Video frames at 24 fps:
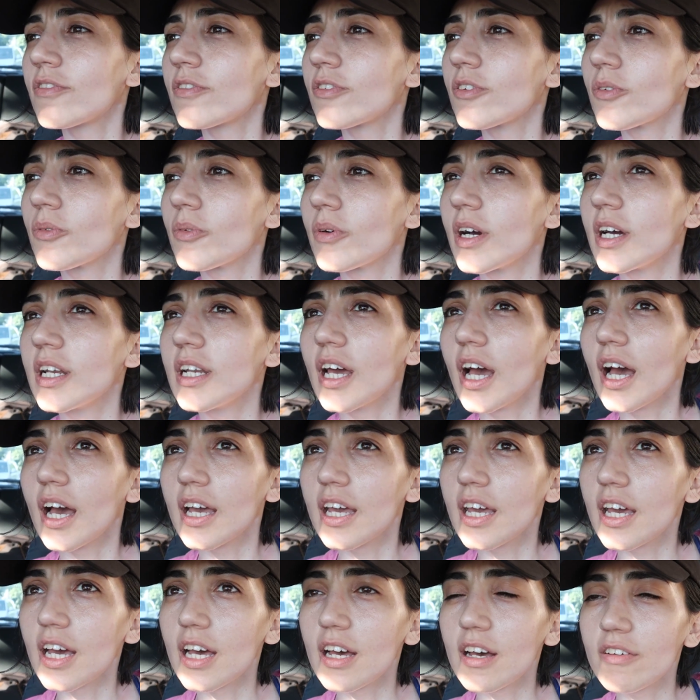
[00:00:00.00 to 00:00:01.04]
For one,
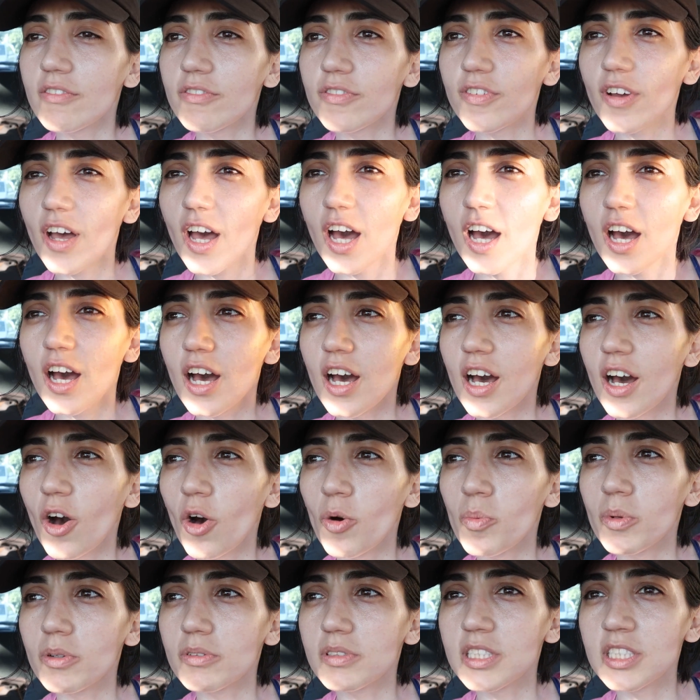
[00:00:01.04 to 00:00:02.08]
I have
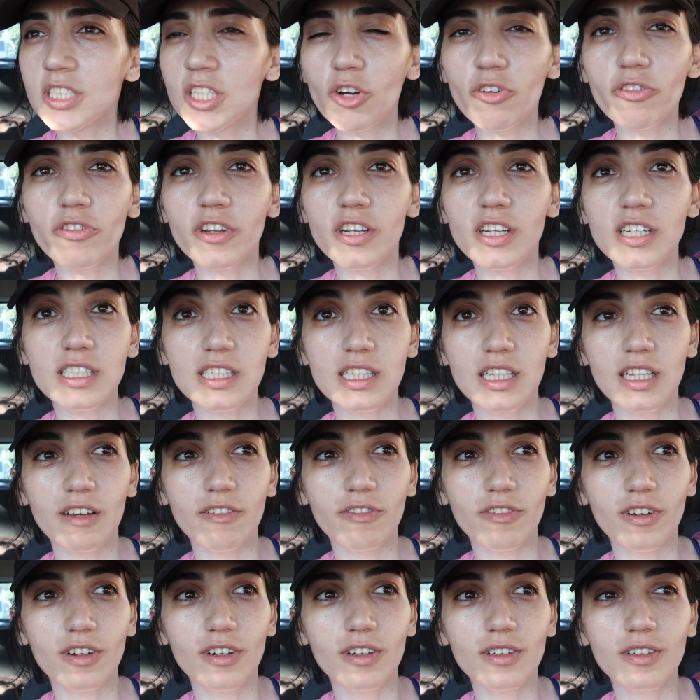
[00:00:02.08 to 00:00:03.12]
almost no fitness
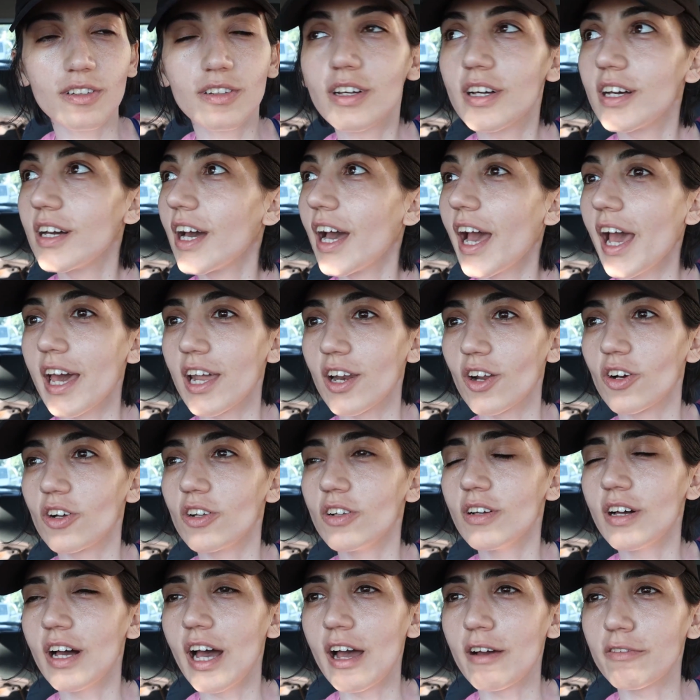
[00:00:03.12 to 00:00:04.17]
level at
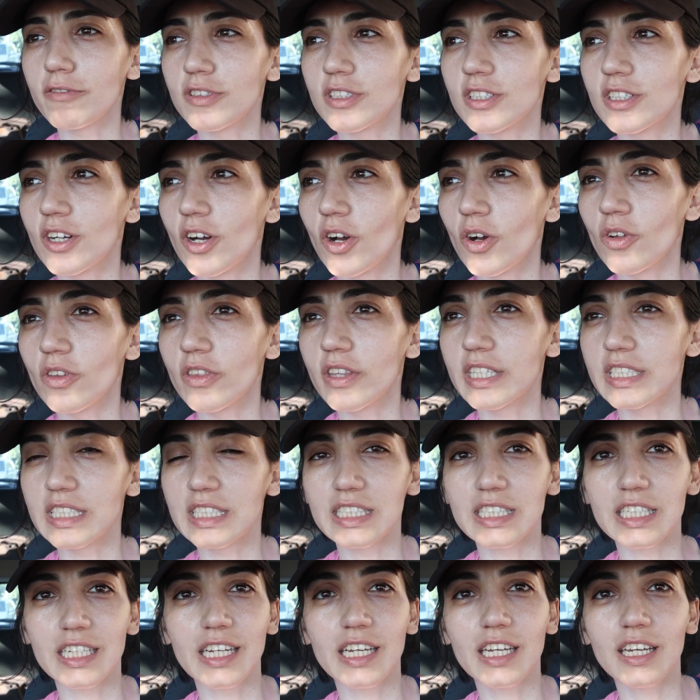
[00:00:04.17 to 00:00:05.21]
all after all this
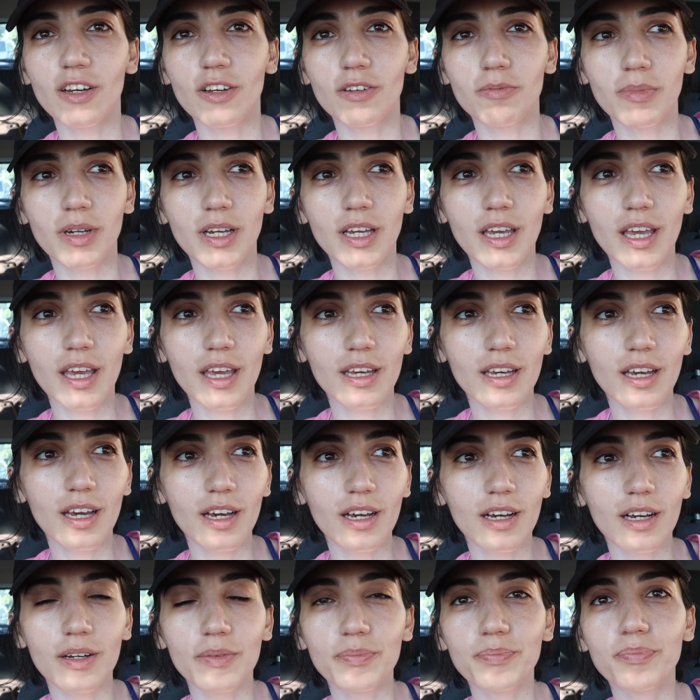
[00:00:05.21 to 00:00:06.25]
sitting on my
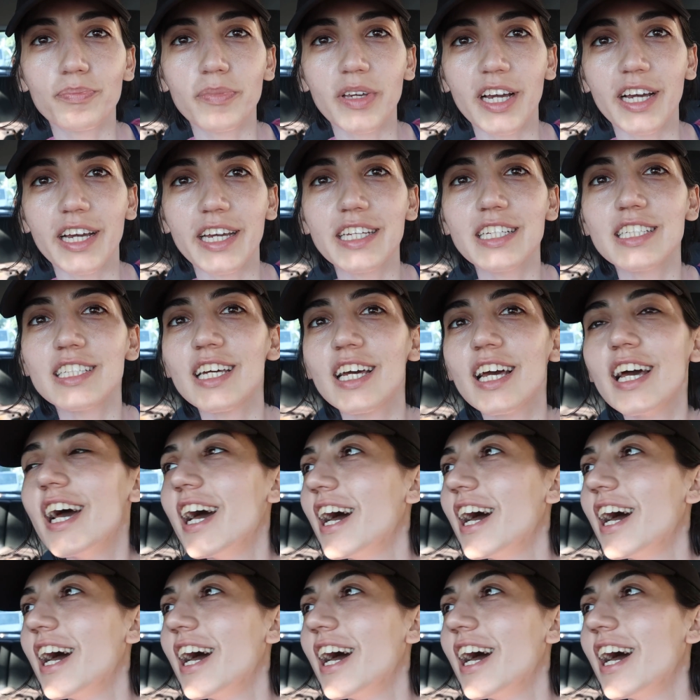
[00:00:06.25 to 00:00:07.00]
behind